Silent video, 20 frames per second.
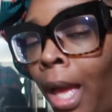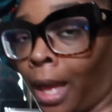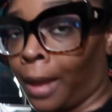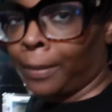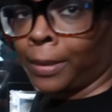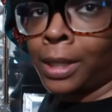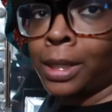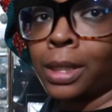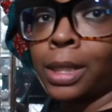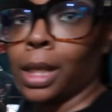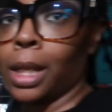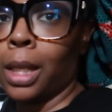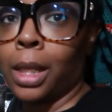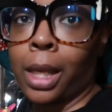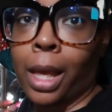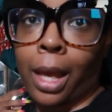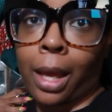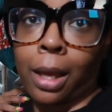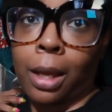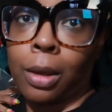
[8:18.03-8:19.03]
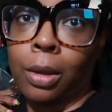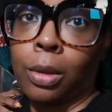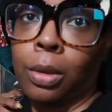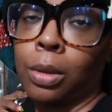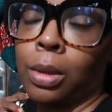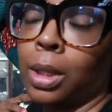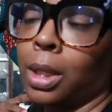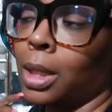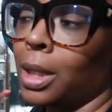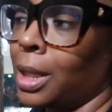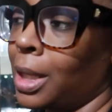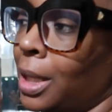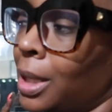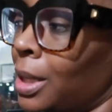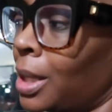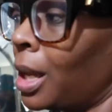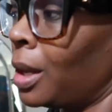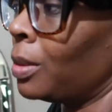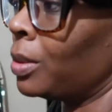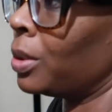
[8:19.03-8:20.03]
I've been telling y'all
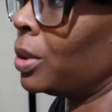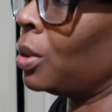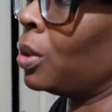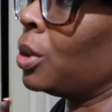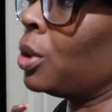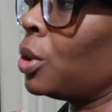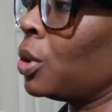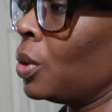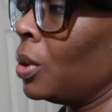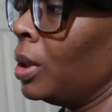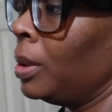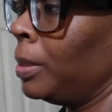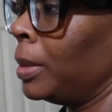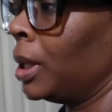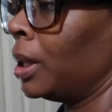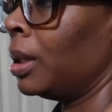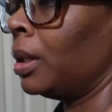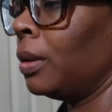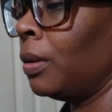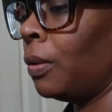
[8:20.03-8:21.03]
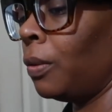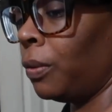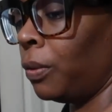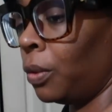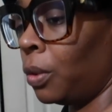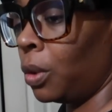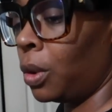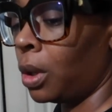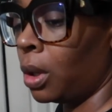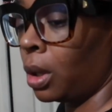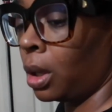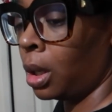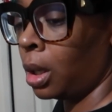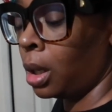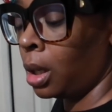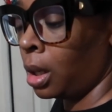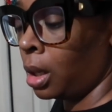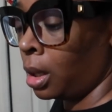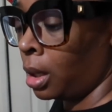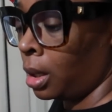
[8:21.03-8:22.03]
since I was doing treatment for
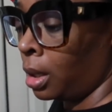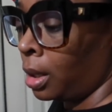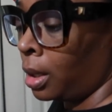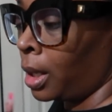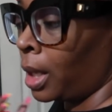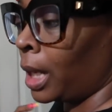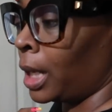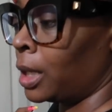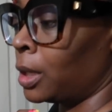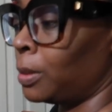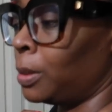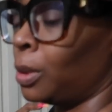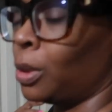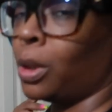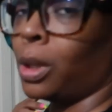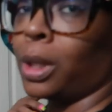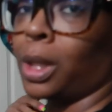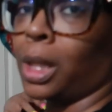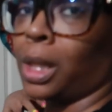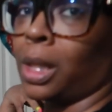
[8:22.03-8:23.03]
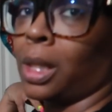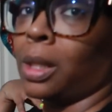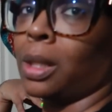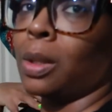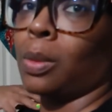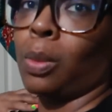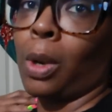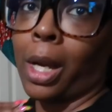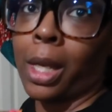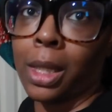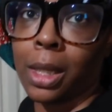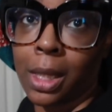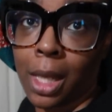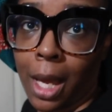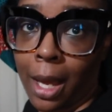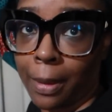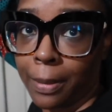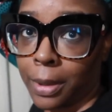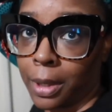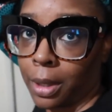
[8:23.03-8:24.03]
H. pylori that this right
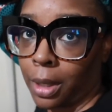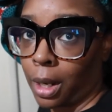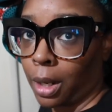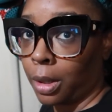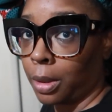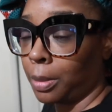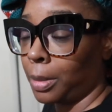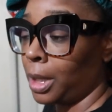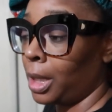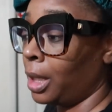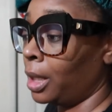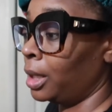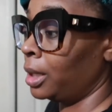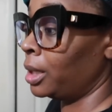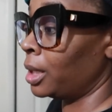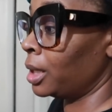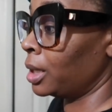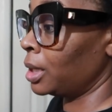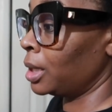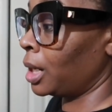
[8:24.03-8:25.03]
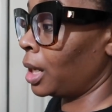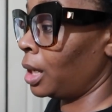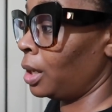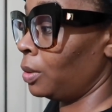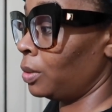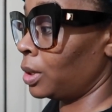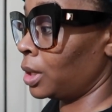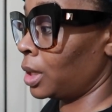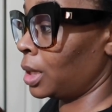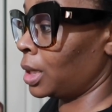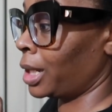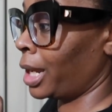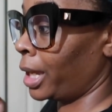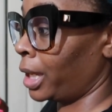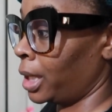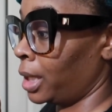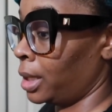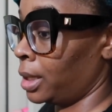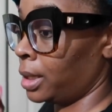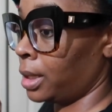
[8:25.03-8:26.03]
side been hurting me. And yesterday it was just
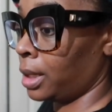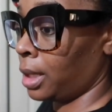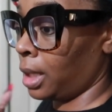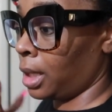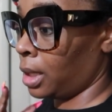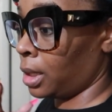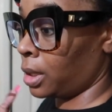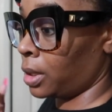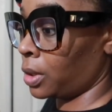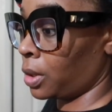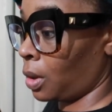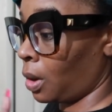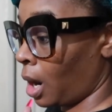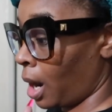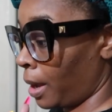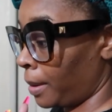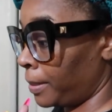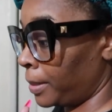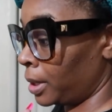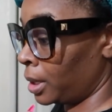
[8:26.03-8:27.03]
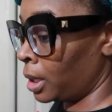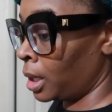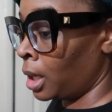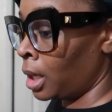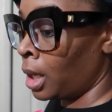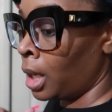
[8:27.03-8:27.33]
like intense throbbing.